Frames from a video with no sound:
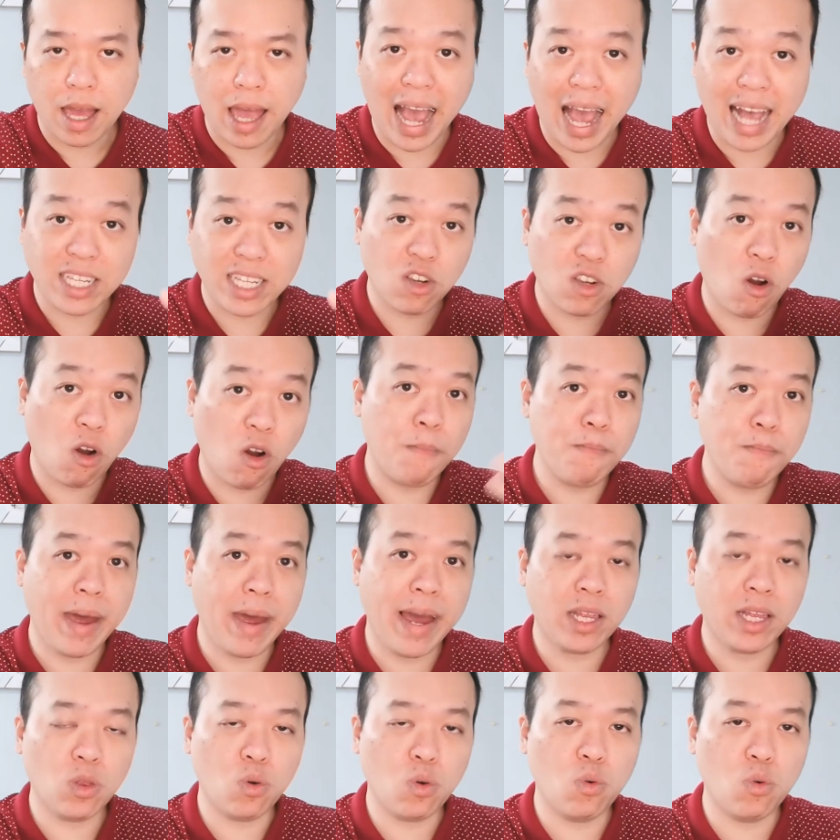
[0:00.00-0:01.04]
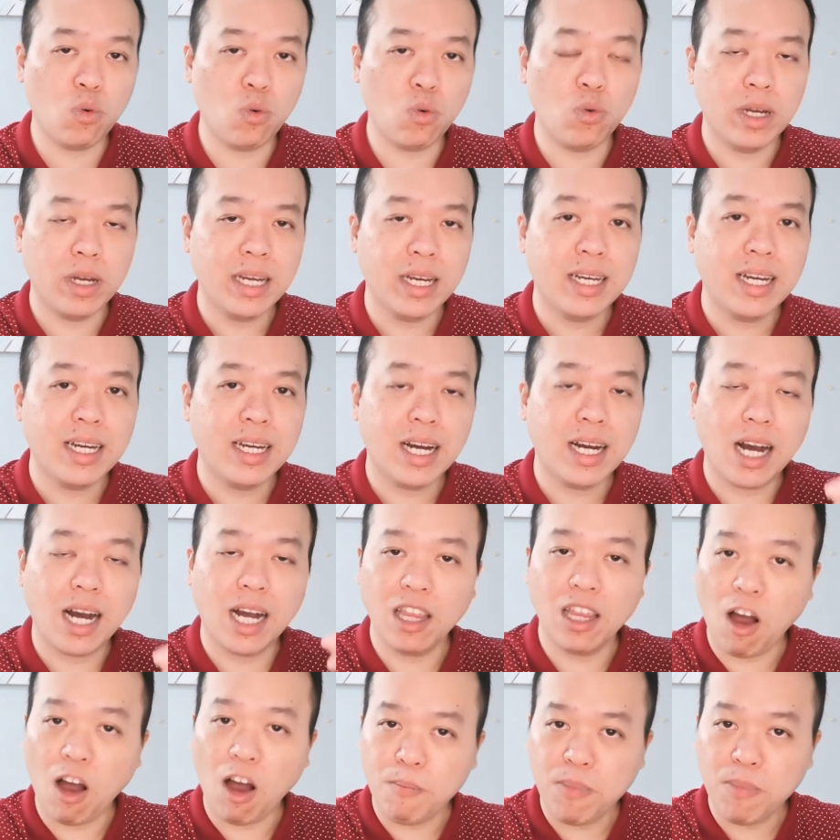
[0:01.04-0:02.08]
as compared to a
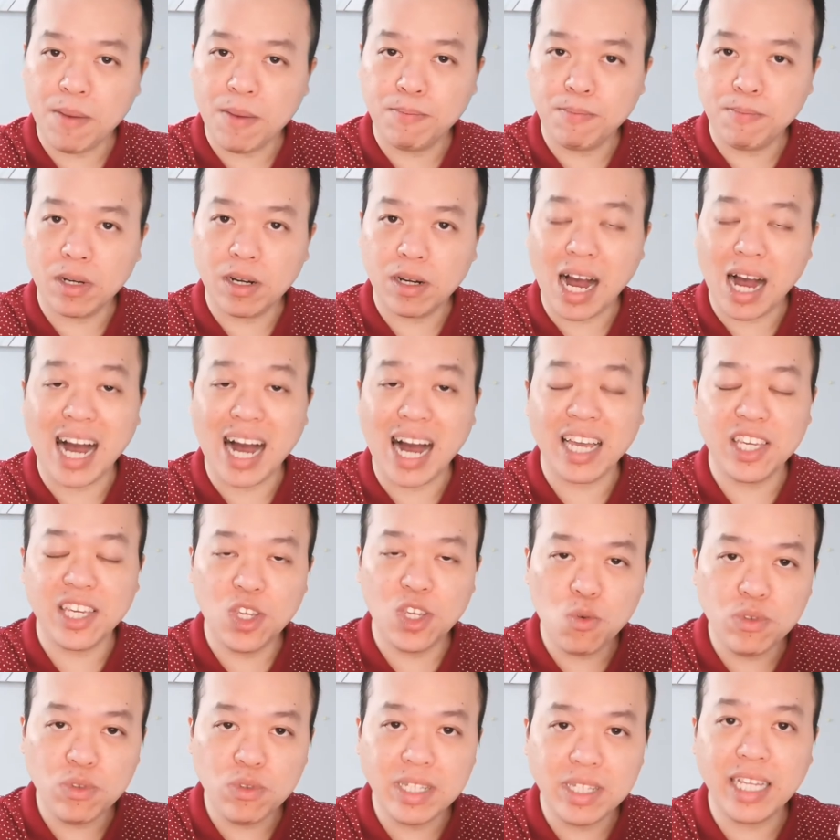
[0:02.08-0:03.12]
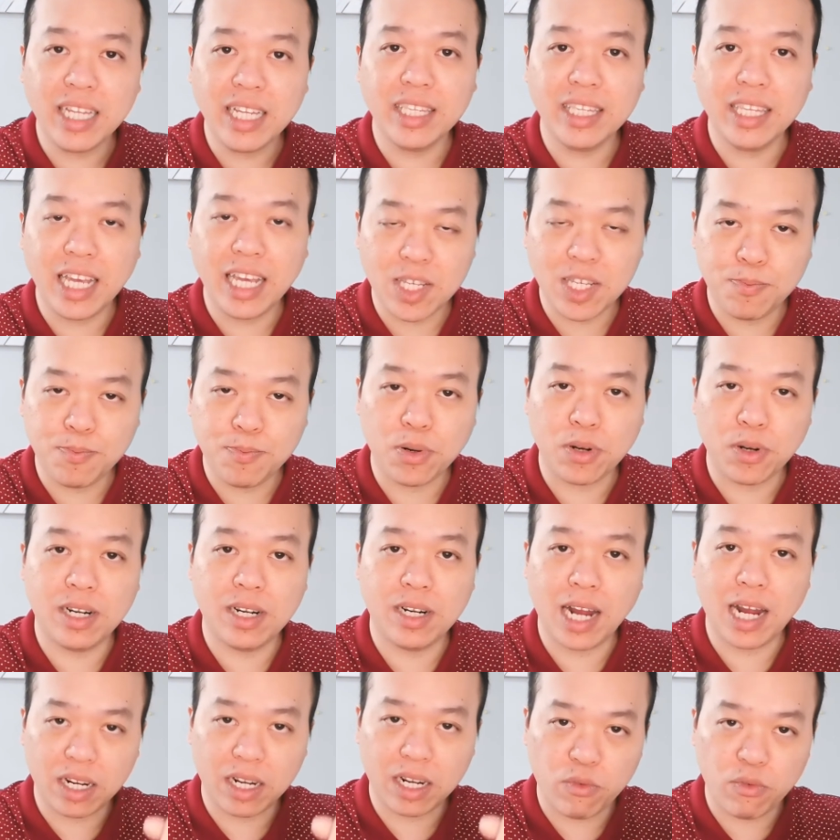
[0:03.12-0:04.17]
lot of people are using this
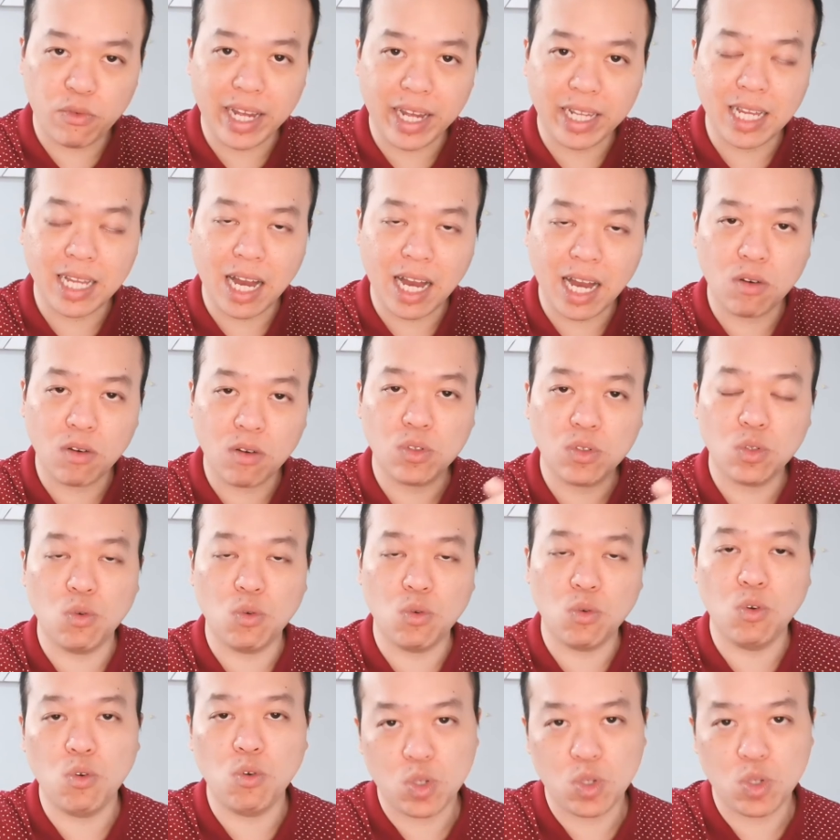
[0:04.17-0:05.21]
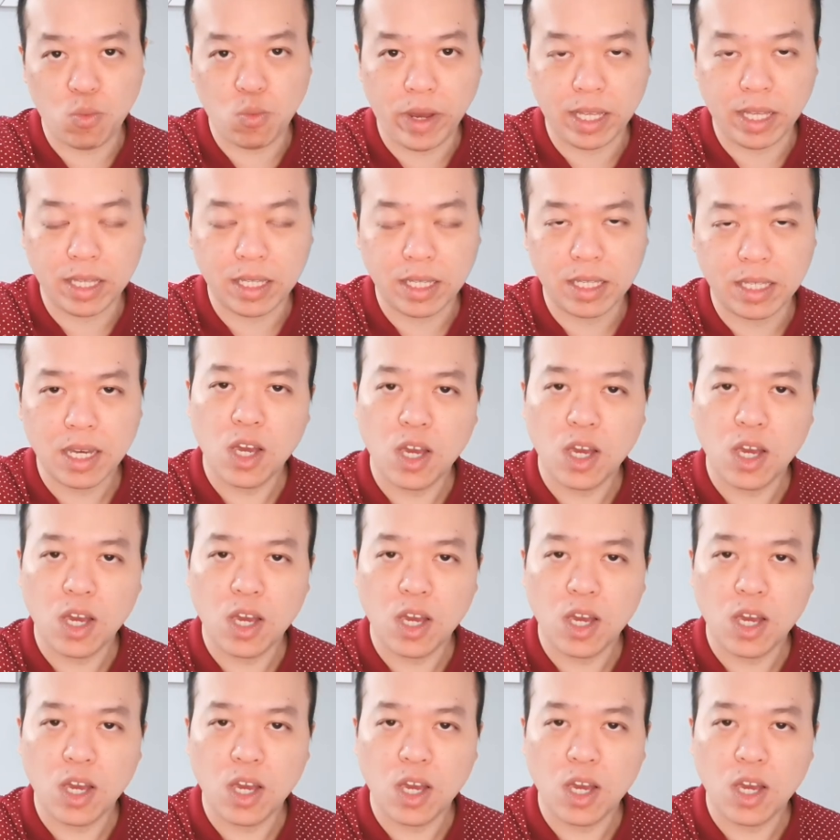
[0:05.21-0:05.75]
product right now to lose weight.